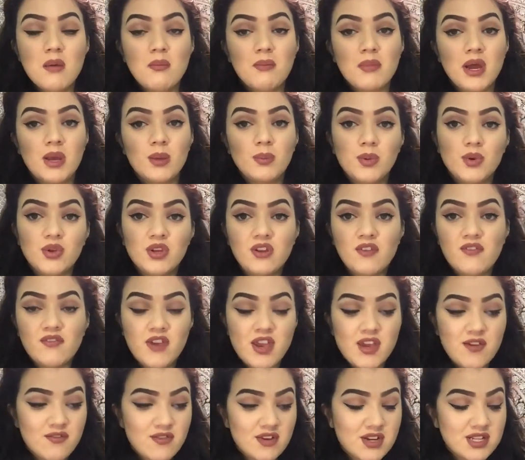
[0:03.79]
my beauty
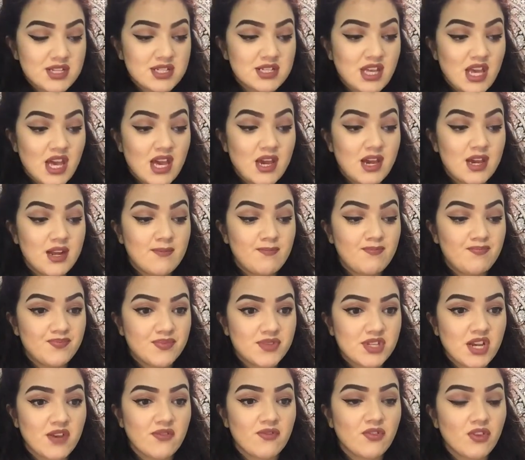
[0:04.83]
favorites and
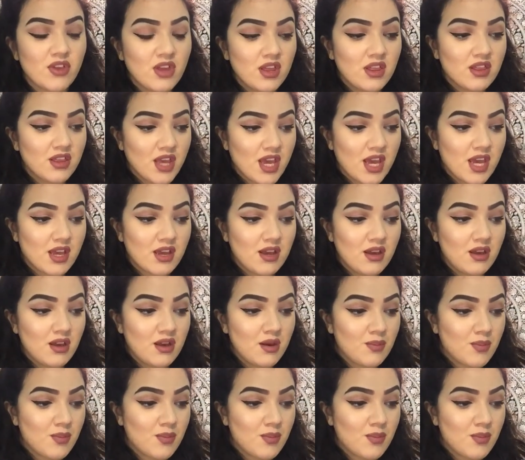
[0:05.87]
definitely like